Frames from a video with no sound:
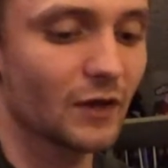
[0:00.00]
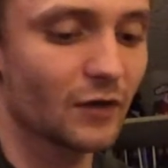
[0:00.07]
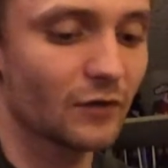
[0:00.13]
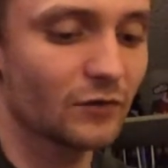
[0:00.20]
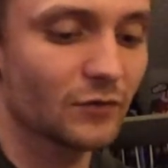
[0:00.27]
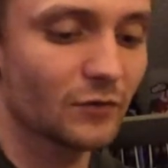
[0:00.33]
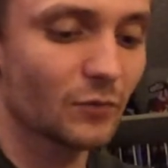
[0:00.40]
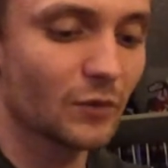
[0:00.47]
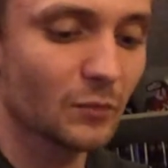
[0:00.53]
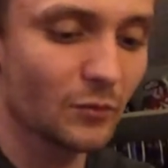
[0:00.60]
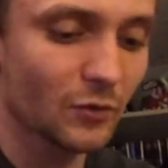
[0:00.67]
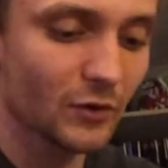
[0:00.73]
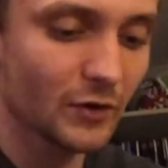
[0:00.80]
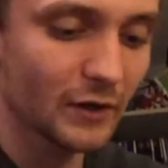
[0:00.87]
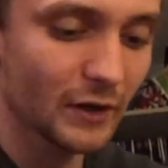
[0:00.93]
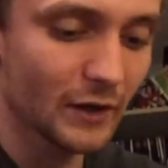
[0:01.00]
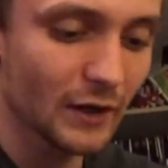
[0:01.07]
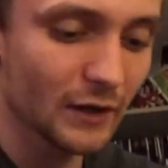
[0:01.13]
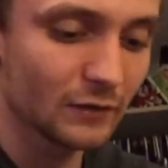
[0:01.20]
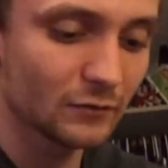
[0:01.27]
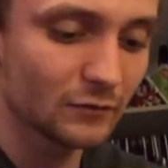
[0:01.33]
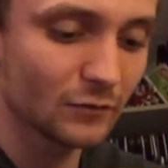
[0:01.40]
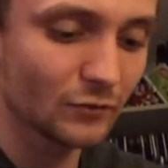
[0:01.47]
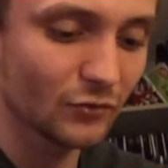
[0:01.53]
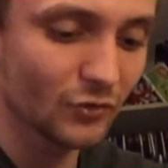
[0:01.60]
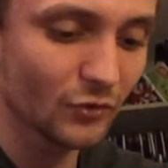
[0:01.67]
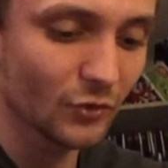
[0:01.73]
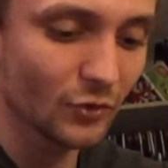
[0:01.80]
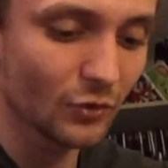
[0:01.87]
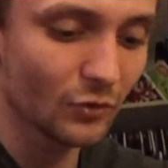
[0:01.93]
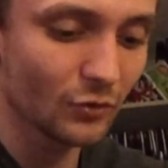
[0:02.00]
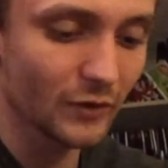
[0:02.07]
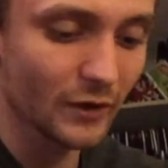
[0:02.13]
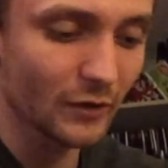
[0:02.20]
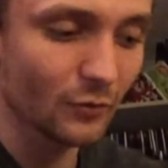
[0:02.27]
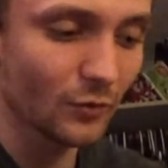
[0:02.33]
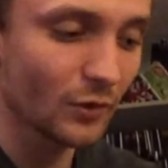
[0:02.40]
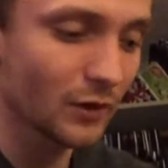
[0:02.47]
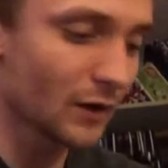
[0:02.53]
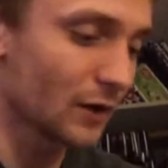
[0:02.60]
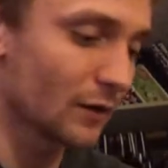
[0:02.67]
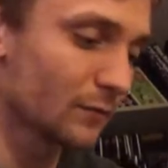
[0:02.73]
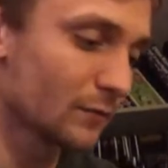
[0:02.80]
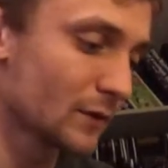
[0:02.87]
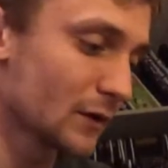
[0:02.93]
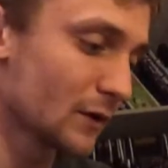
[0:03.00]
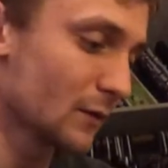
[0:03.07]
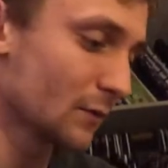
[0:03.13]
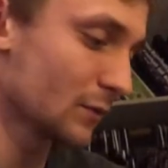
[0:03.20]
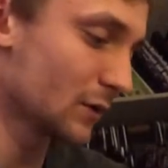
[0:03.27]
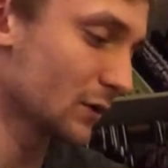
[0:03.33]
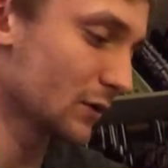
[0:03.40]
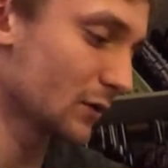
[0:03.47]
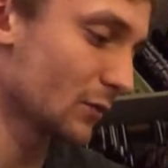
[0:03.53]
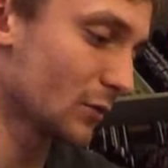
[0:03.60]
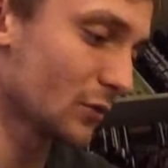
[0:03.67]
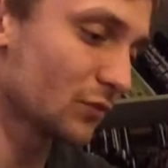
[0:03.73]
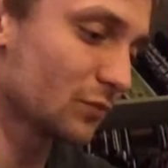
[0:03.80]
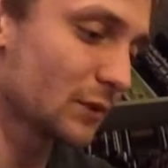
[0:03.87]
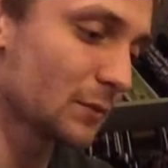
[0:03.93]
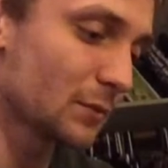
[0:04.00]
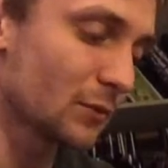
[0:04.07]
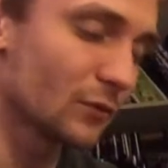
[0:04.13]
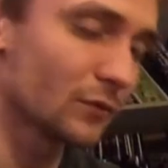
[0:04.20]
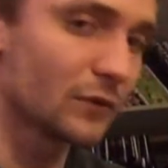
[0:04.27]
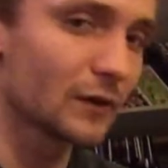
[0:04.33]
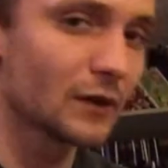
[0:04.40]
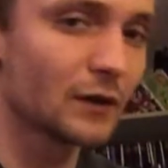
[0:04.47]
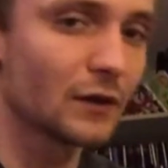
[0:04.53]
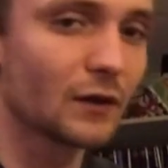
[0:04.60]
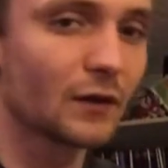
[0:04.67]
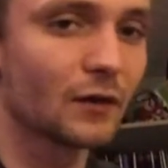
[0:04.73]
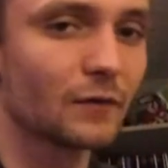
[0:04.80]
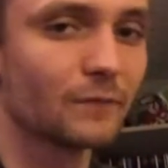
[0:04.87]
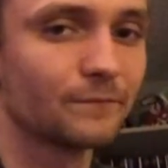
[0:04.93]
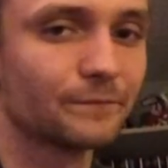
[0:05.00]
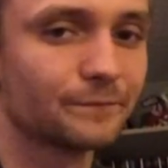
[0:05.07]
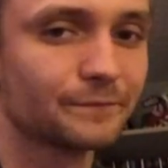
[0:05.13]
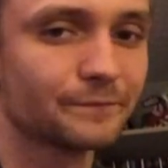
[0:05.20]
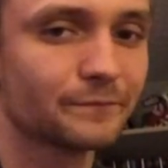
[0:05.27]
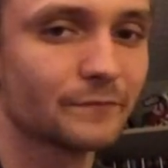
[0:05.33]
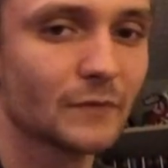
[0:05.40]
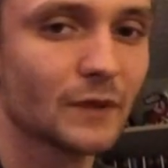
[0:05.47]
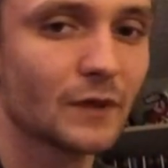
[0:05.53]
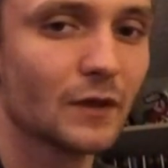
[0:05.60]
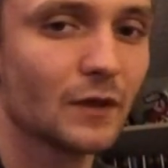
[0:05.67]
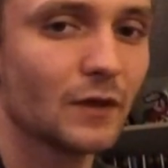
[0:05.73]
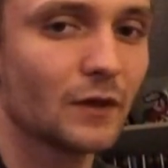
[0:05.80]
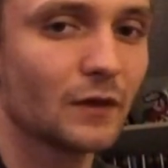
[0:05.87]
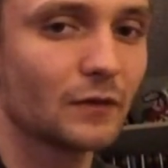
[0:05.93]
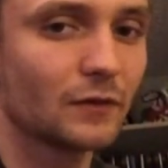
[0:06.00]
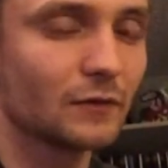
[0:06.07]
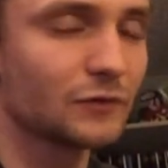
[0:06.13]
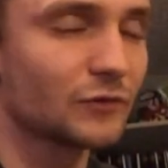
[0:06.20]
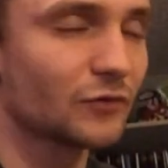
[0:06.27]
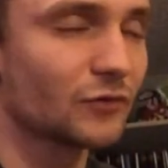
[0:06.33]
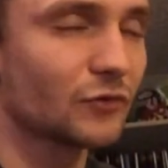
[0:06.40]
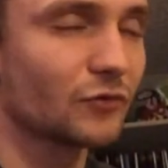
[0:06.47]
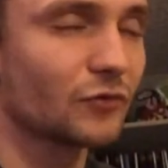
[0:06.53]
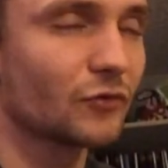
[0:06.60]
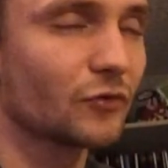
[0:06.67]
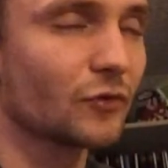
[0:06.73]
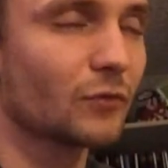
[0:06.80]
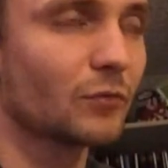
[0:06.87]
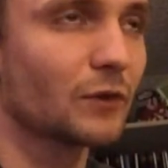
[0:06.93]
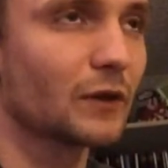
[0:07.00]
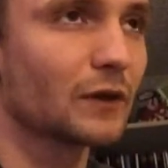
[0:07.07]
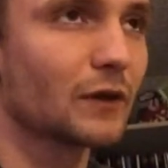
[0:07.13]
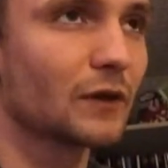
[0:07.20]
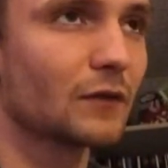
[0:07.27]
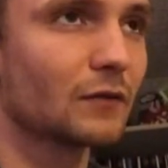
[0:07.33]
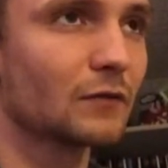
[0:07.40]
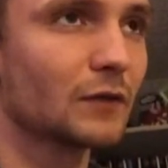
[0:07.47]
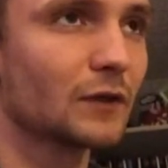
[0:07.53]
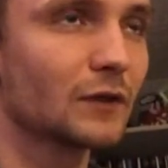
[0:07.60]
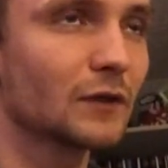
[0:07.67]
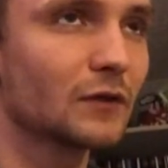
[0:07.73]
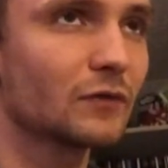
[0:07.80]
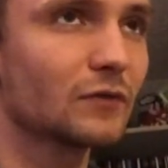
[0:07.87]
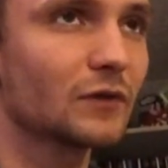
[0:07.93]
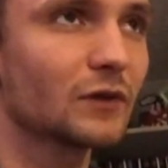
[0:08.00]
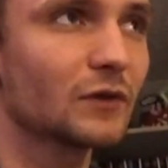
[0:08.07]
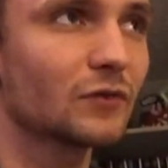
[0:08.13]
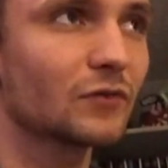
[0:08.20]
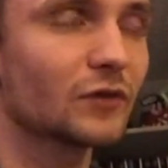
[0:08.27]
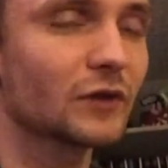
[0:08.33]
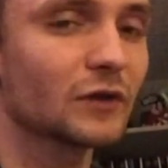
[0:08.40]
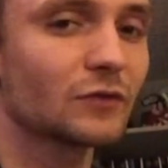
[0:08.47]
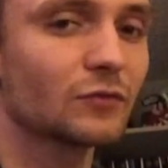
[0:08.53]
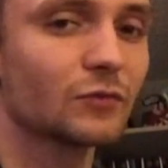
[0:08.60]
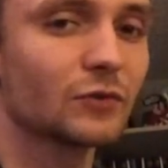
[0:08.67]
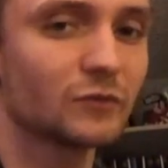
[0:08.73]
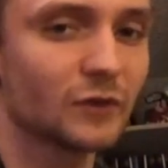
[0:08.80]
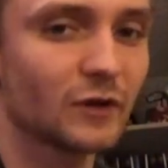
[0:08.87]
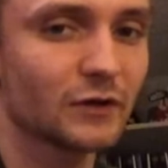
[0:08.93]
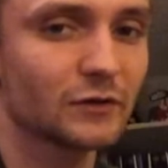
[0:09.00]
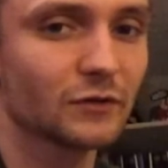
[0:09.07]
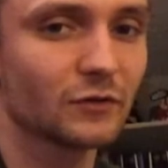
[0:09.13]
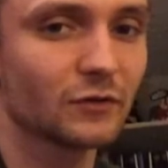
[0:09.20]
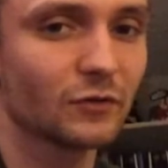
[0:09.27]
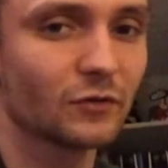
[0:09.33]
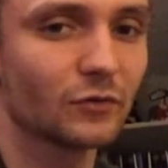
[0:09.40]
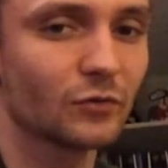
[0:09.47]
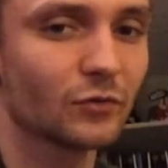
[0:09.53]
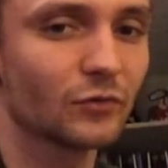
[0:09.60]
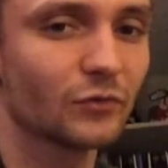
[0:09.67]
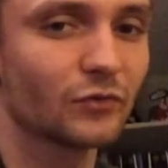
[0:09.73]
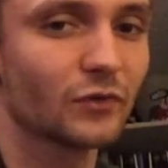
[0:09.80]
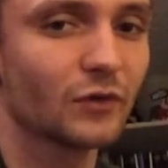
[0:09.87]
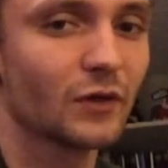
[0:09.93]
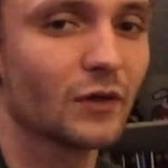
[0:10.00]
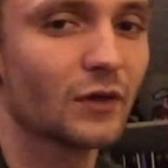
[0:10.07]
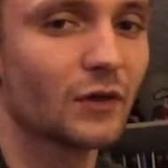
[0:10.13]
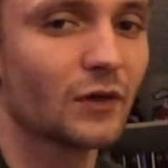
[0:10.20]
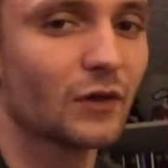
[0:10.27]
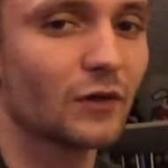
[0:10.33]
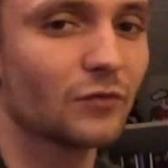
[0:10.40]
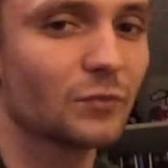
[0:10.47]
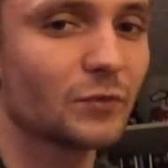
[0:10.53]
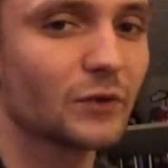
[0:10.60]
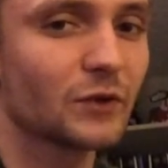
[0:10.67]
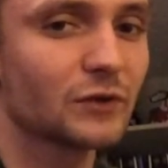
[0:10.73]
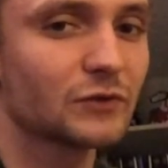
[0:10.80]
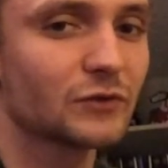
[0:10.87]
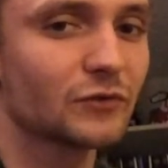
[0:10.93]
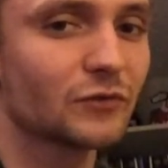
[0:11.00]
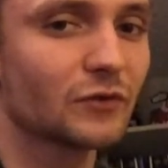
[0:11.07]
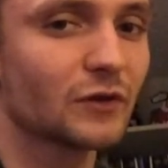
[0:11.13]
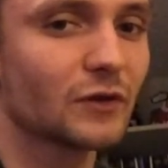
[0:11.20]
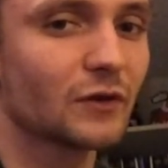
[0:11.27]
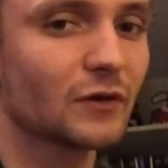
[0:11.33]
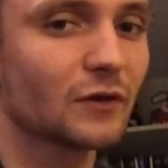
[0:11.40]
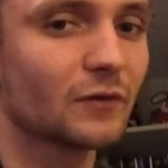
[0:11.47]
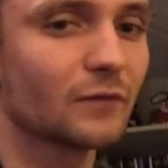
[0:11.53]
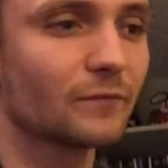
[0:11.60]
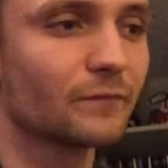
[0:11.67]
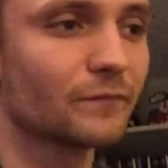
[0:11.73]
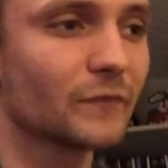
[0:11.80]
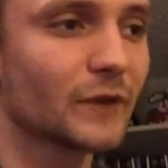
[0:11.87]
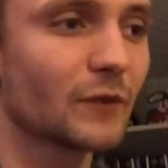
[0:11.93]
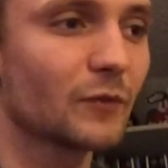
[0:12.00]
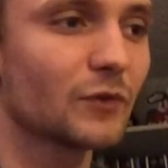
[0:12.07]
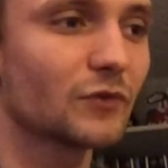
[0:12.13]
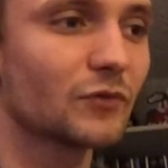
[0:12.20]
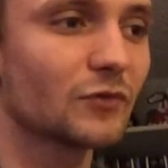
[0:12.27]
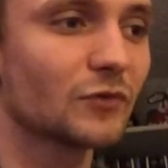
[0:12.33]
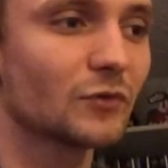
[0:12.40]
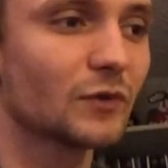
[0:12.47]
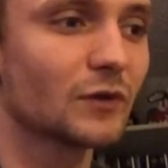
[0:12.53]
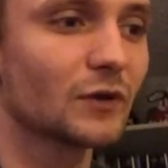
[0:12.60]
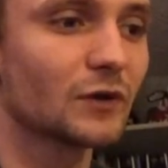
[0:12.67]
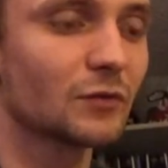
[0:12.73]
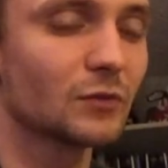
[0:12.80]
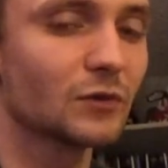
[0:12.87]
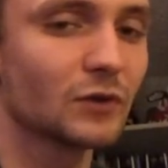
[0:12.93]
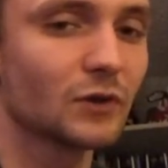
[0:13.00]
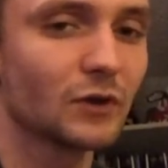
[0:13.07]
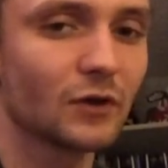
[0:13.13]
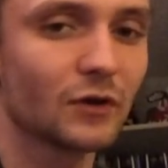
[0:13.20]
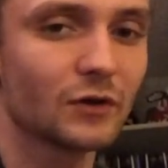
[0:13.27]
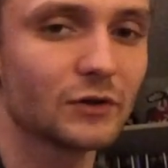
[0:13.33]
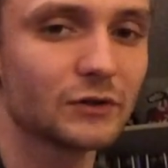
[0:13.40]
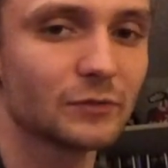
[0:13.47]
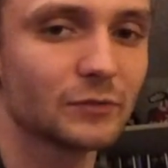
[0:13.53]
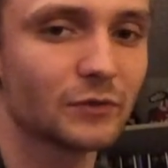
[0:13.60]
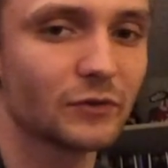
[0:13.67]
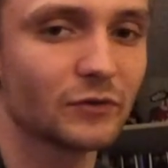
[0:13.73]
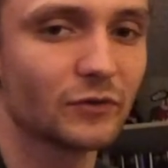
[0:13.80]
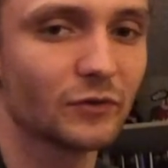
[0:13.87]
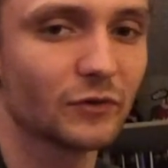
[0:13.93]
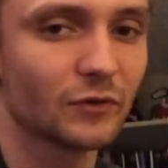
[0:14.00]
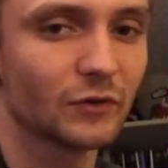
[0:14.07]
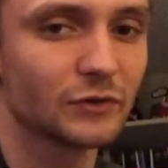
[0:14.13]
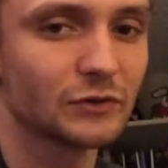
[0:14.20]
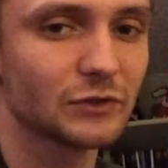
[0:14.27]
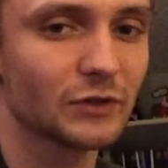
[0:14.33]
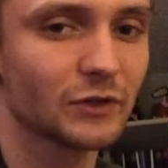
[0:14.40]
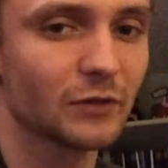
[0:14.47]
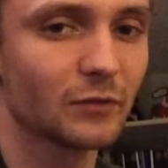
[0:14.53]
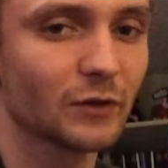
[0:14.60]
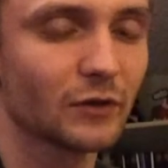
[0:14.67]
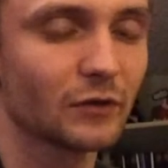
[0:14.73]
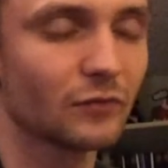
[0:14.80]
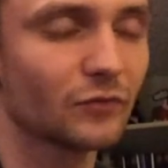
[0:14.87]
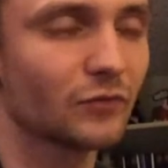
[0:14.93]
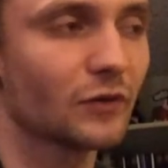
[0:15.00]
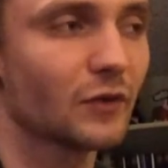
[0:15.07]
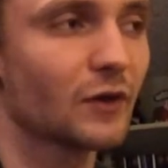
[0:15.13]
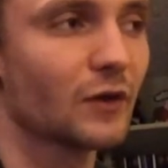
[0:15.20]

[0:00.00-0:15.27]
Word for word: out there one morning. I, I it was so cold that I woke up. But you know, most people they uh, they're just used to it by then. And the other thing is like when you talk to the locals it's pretty interesting. Um, I went to a community college up there too in Truckee Meadows,